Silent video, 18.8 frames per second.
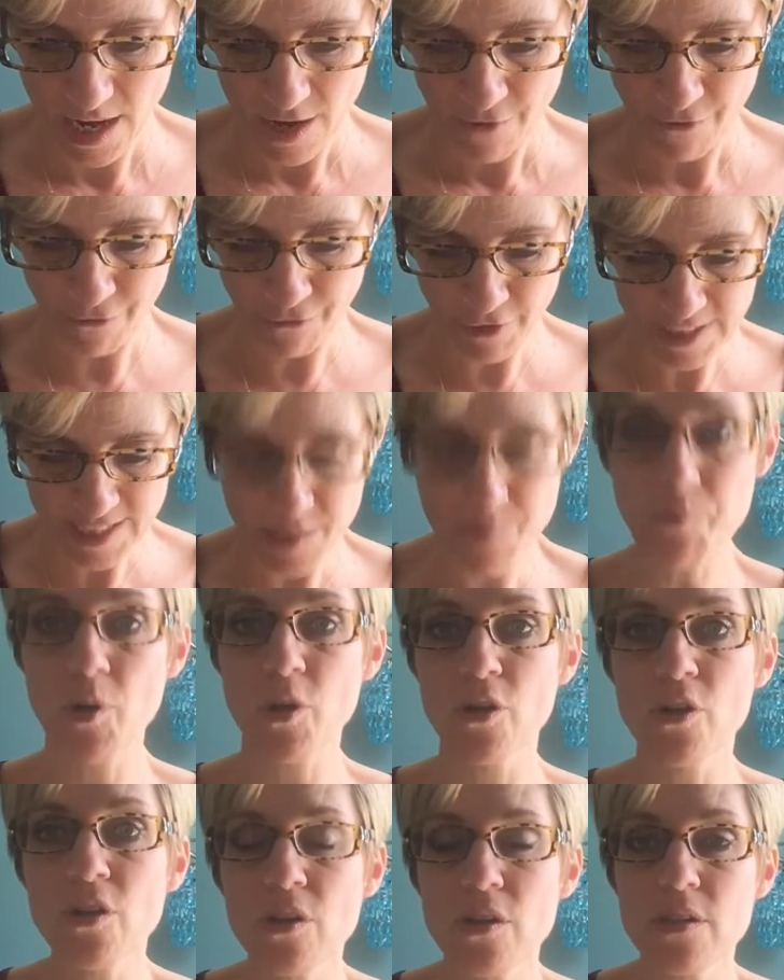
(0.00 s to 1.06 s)
Fritz
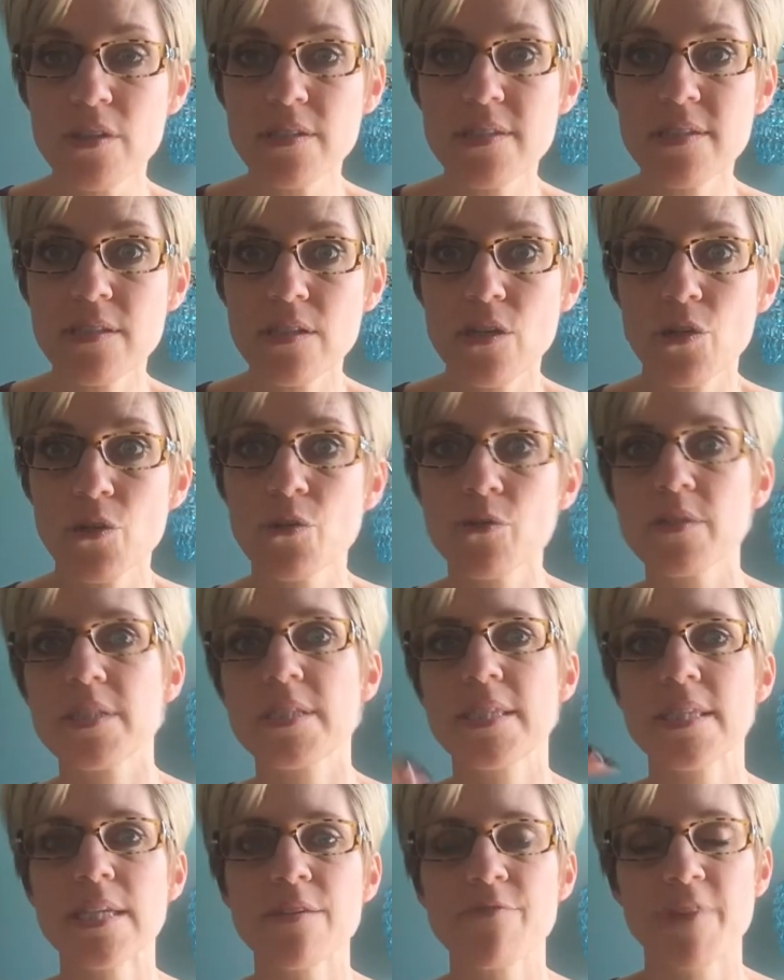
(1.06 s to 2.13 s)
Perls, who is
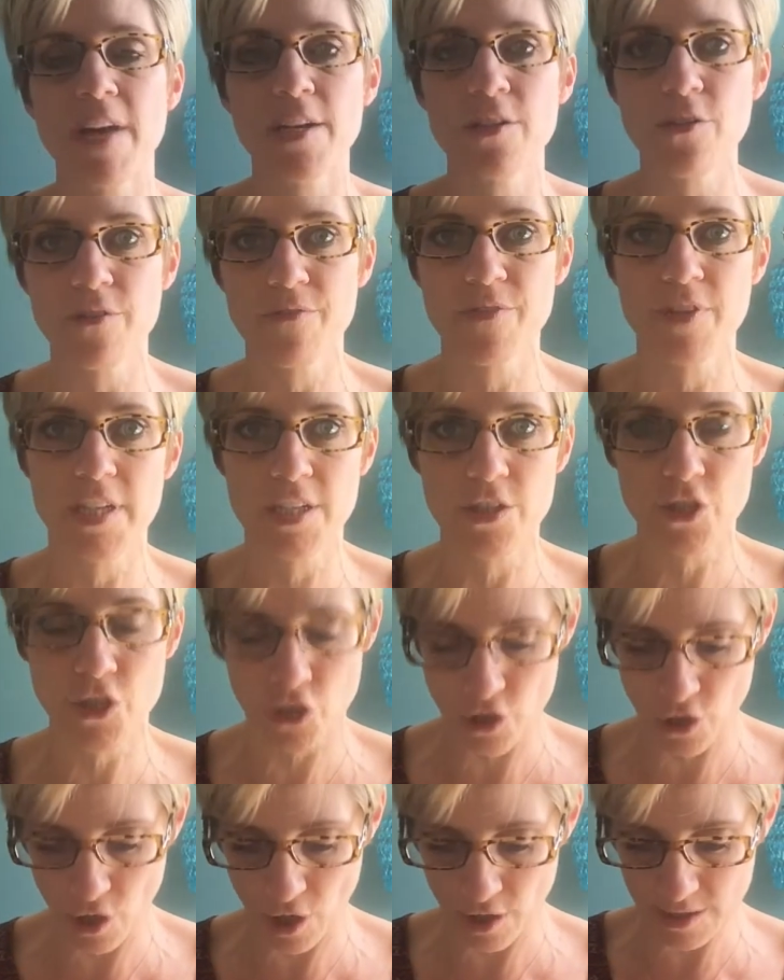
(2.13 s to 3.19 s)
the founder of the
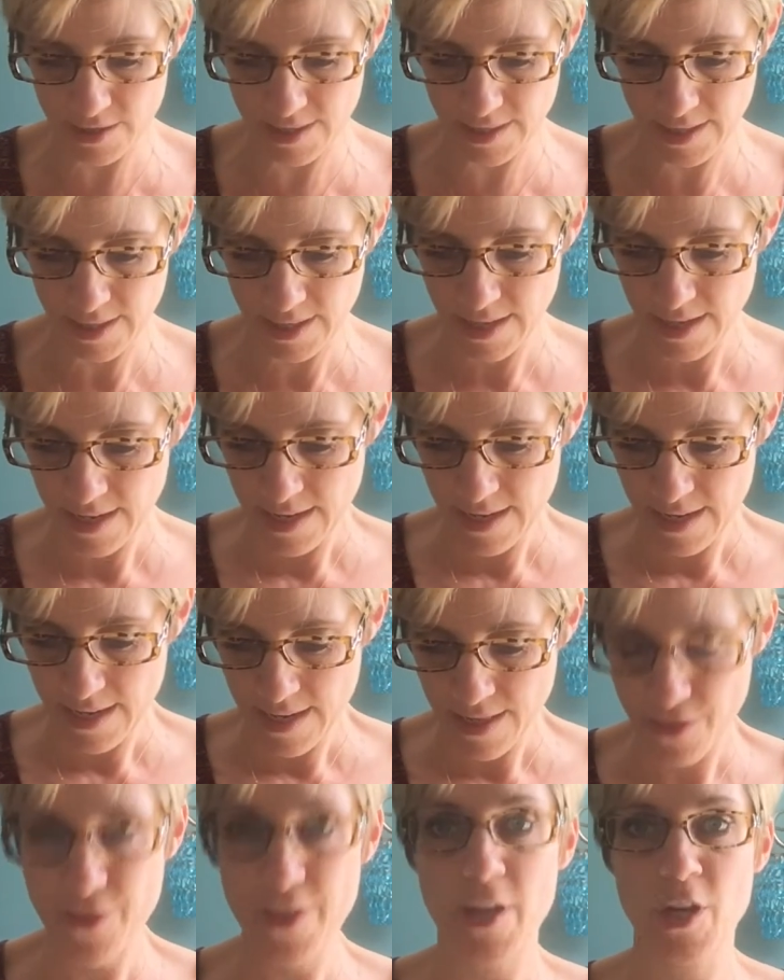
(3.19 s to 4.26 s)
Gestalt
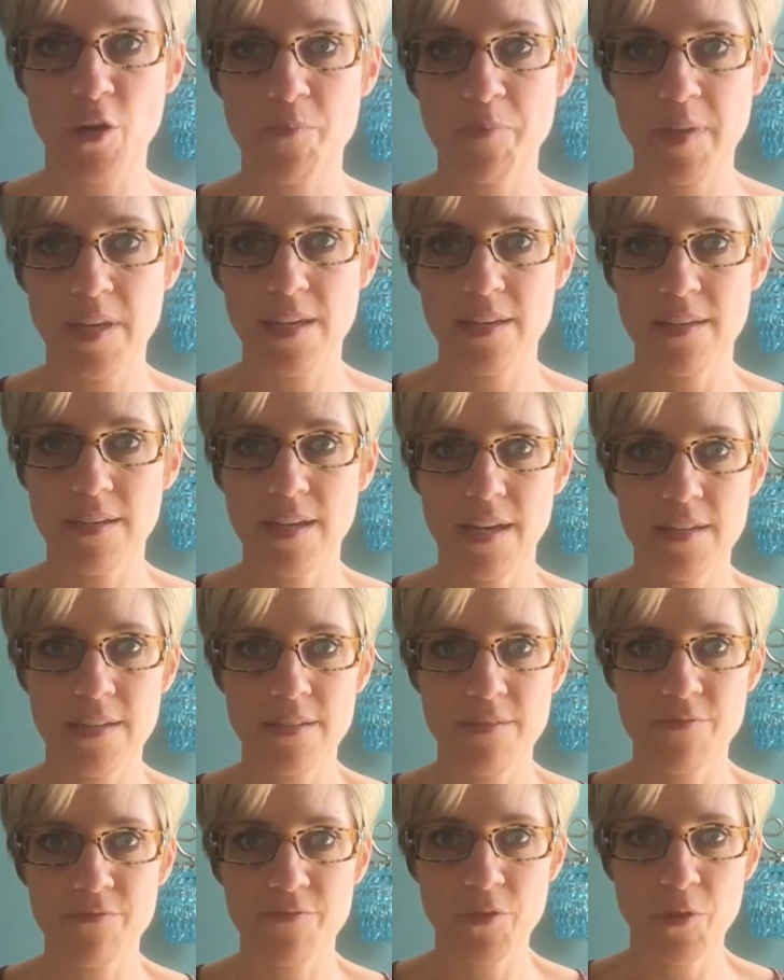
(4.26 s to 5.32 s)
therapy, and
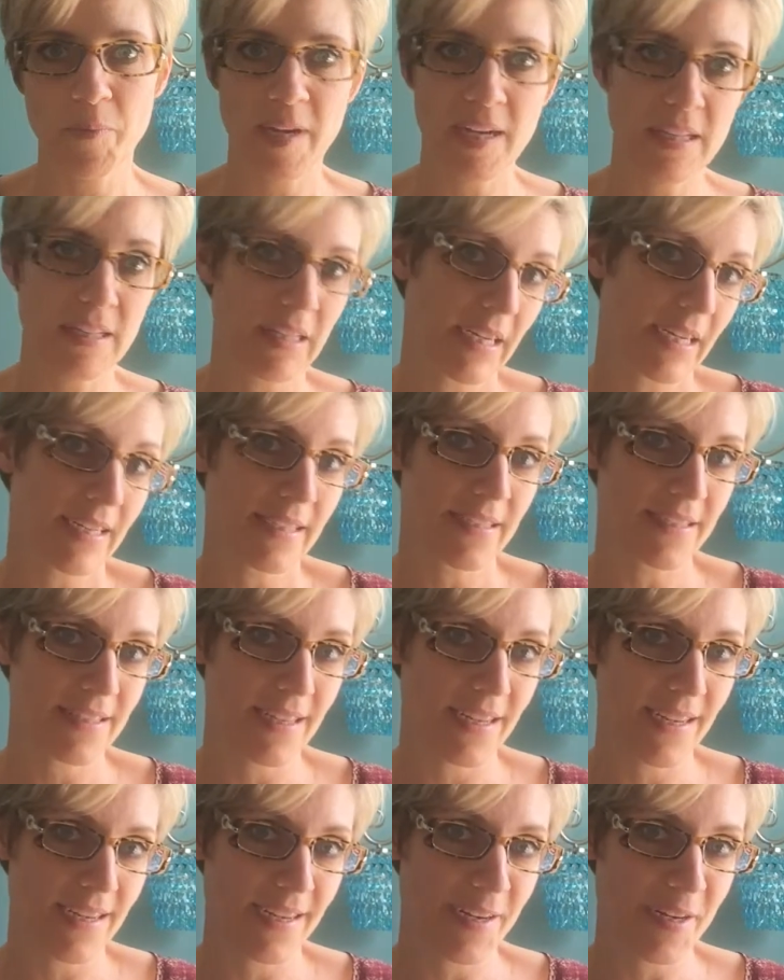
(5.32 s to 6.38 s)
if you're my client,
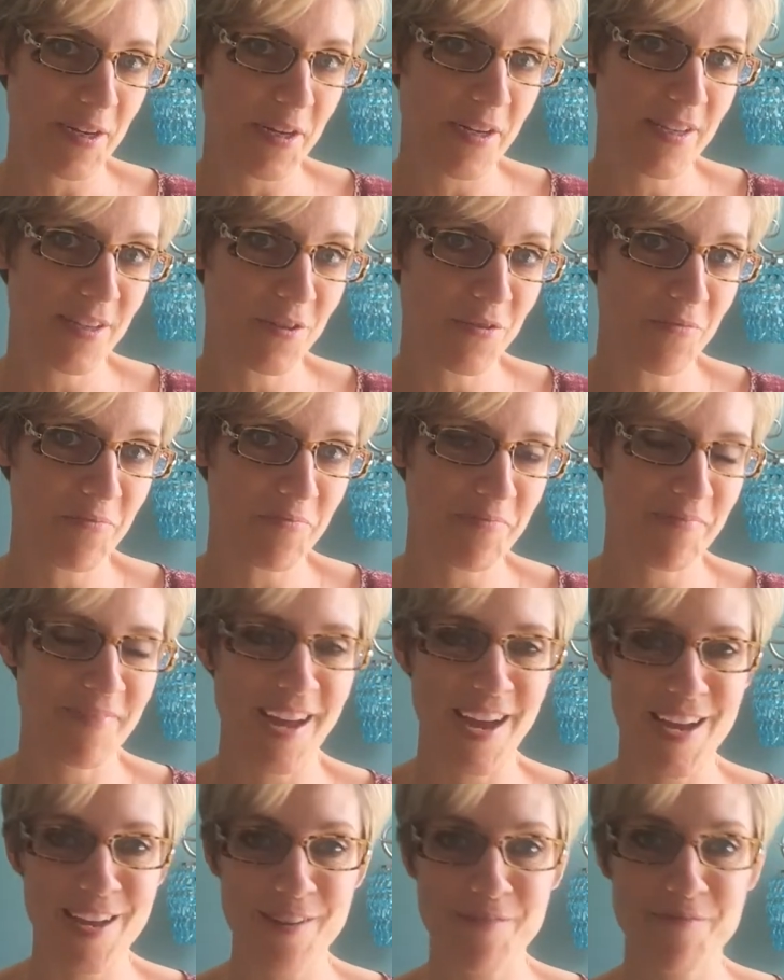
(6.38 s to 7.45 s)
I
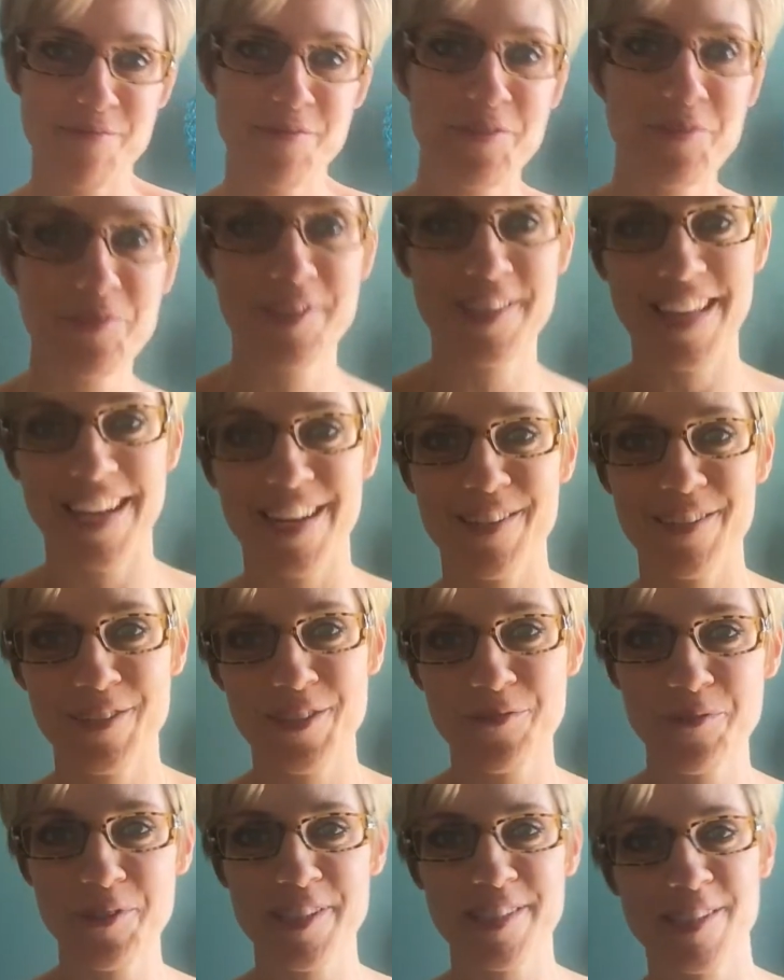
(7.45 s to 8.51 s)
have used that
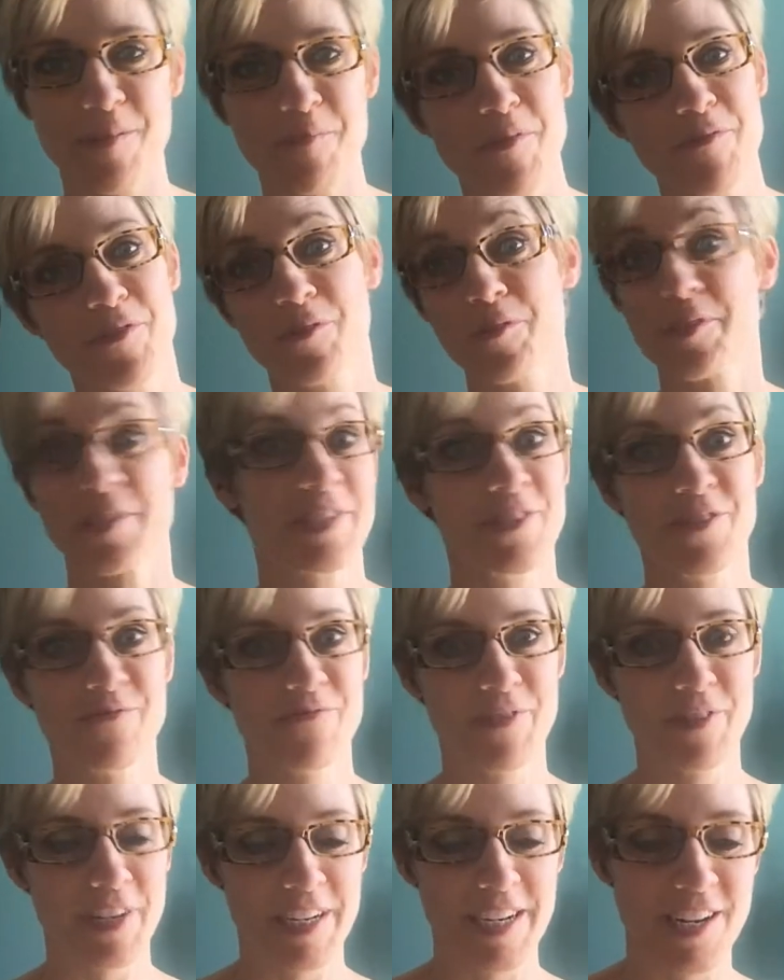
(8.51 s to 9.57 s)
with some of you. It's a
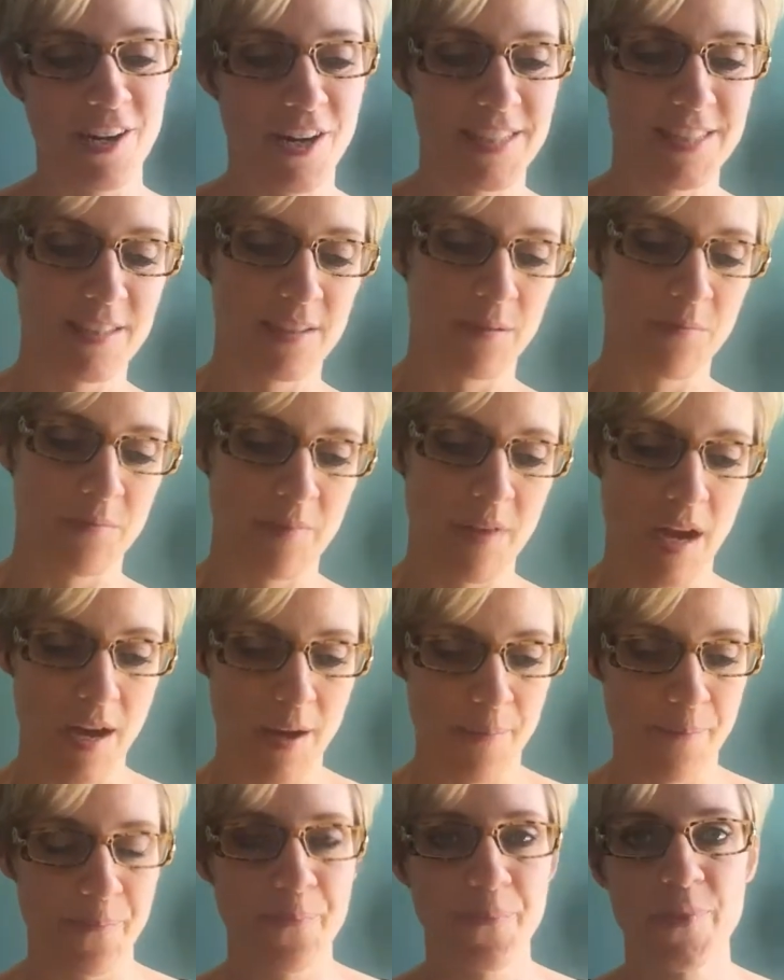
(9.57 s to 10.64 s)
very awesome
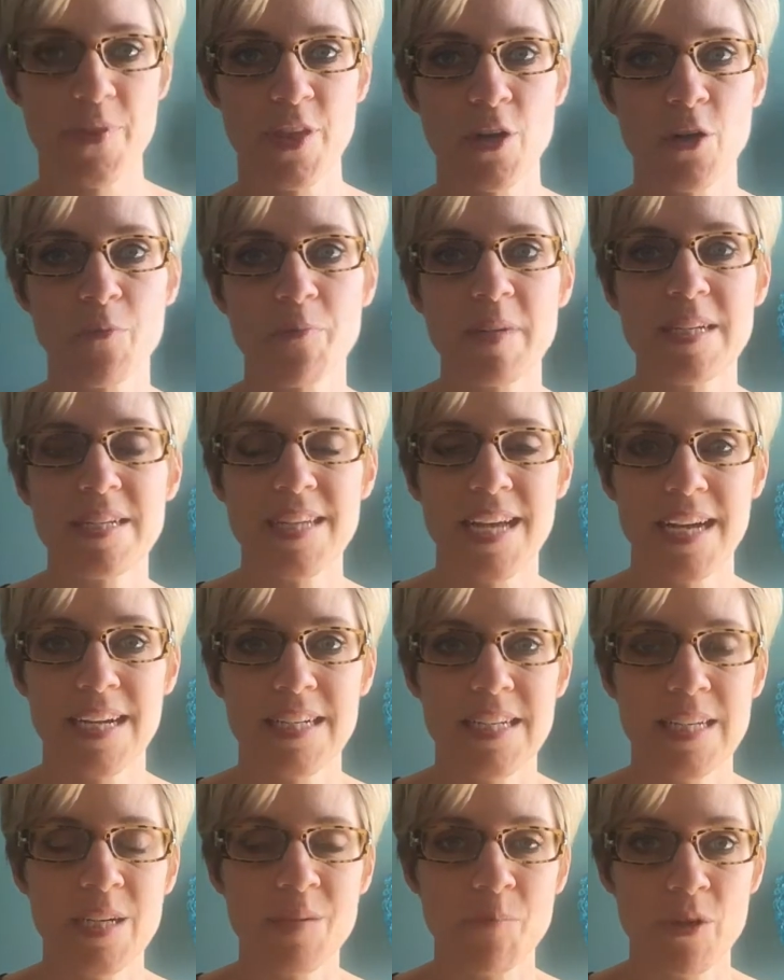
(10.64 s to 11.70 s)
therapy
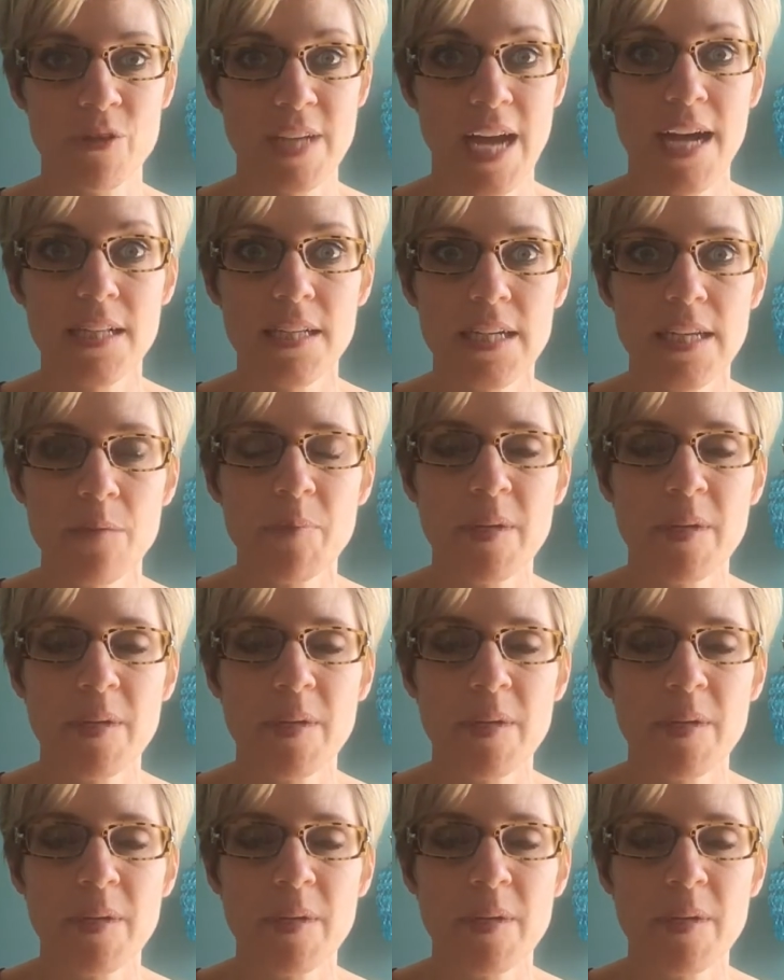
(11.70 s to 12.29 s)
technique modality.